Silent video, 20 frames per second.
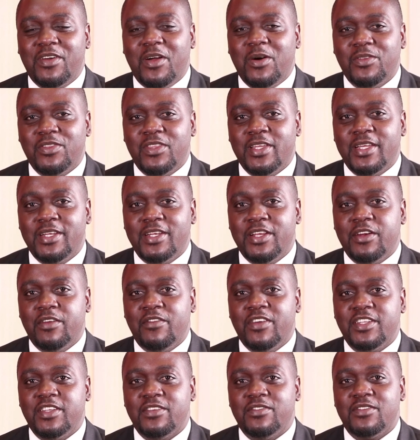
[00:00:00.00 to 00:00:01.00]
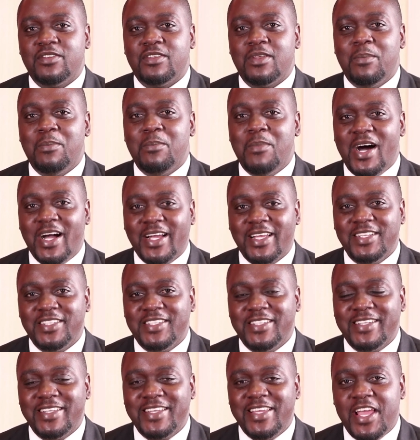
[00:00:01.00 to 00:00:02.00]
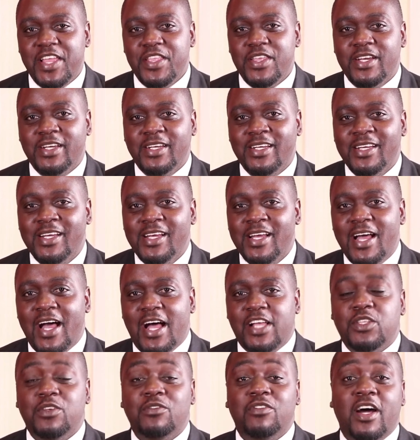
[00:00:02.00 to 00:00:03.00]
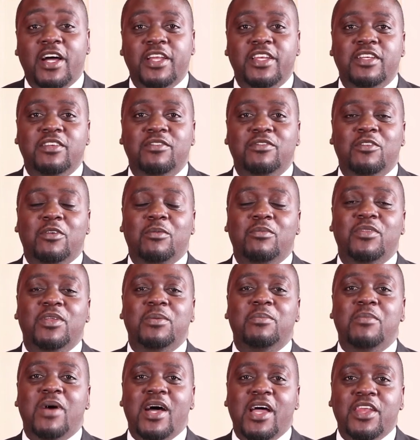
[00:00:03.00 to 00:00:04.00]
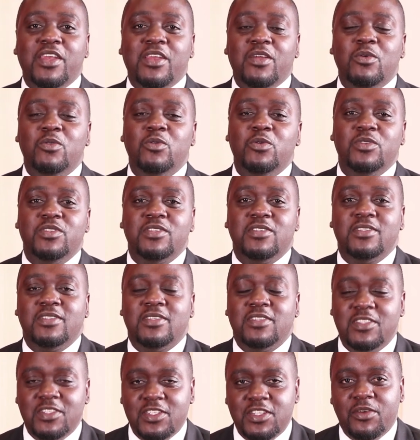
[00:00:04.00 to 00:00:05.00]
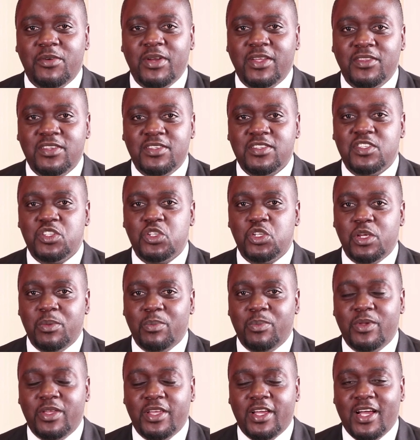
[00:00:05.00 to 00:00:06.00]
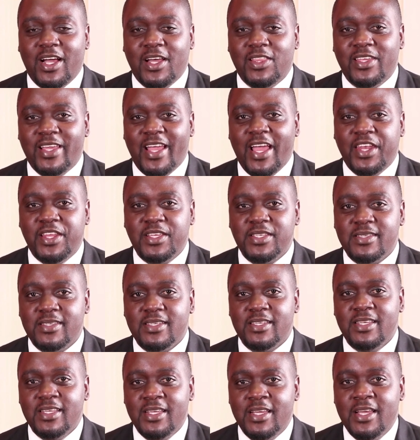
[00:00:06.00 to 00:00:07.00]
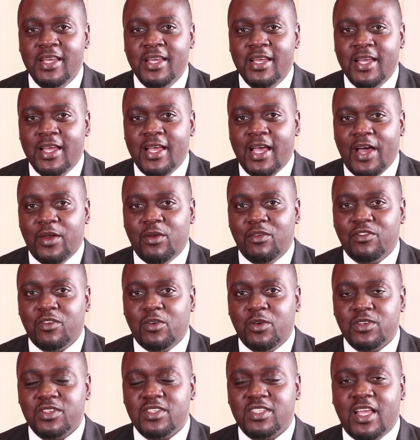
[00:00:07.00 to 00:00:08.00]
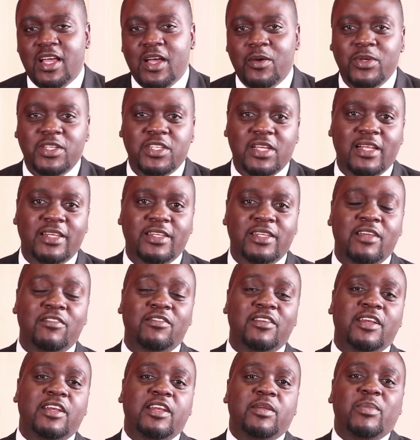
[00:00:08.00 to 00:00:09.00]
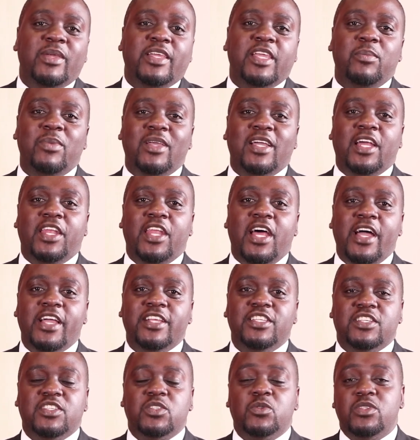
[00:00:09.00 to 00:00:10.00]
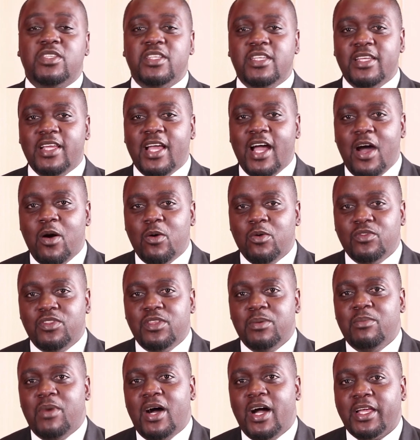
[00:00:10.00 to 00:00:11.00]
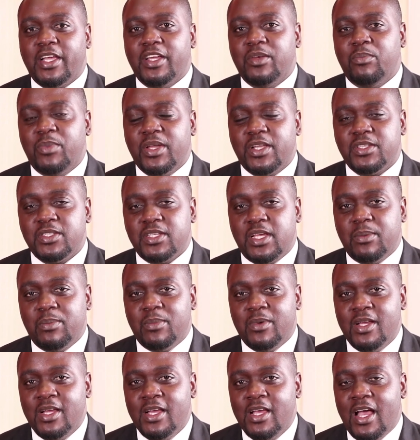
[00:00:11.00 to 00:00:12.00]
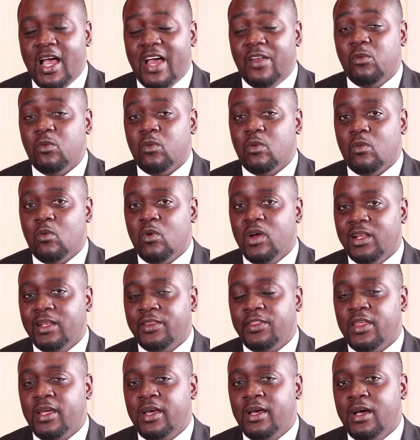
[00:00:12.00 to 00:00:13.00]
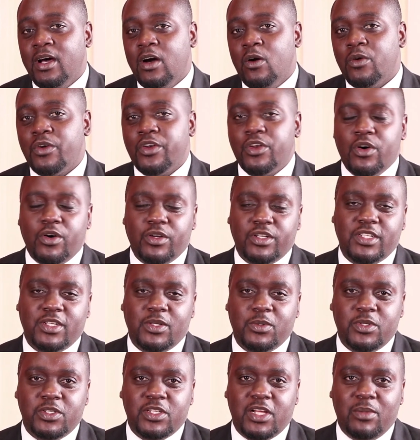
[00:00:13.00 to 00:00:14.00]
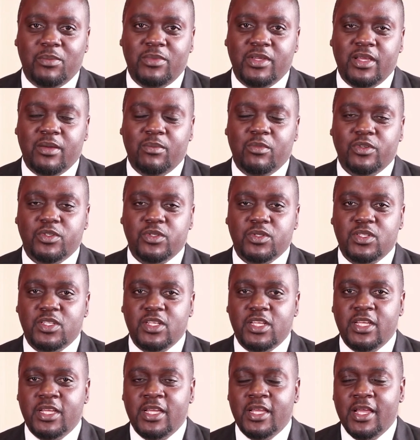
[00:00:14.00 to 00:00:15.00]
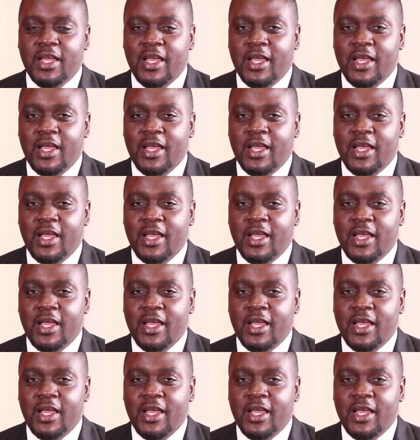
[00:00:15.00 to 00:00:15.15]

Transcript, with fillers: around the derivatives market in Kenya, as you've heard it from the man who's steering this ship here at the NSE. And of course, uh, we shall definitely be keeping an eye just to see how the market picks up and whether or not we shall be able to see